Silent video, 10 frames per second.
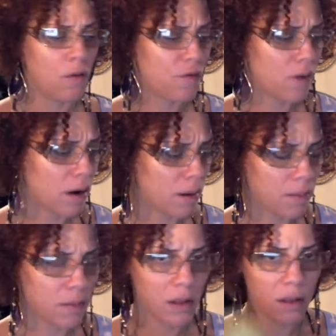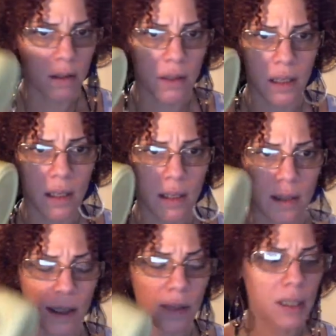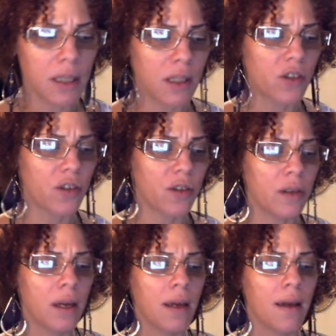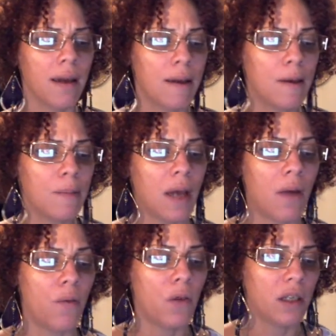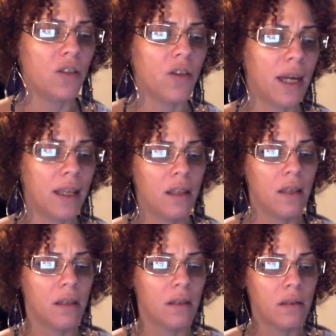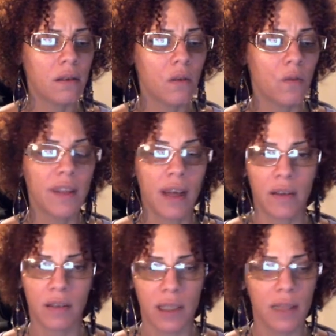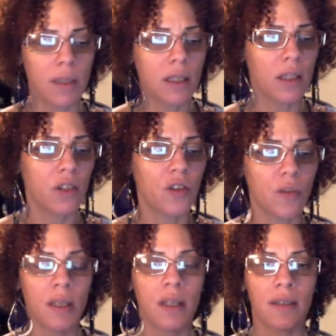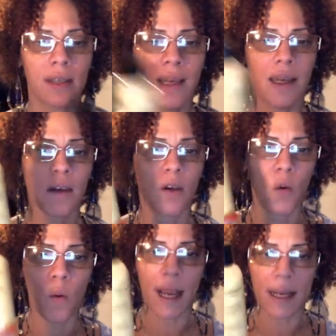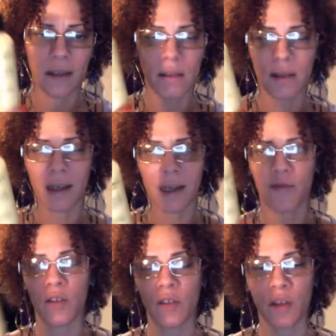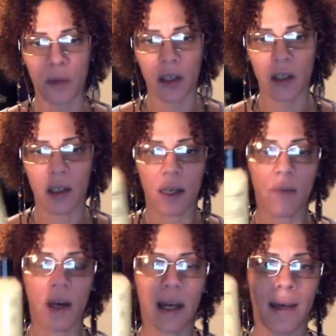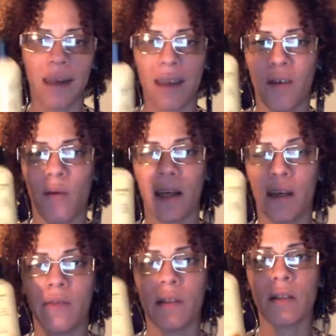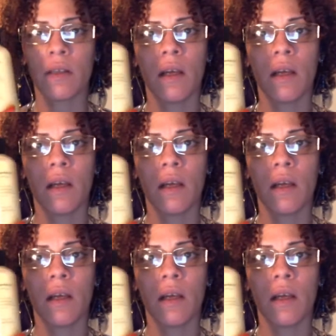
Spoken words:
from the deep conditioner. I want to try this without the deep conditioner because I can't quite, this is like a first impression anyway, I can't quite give this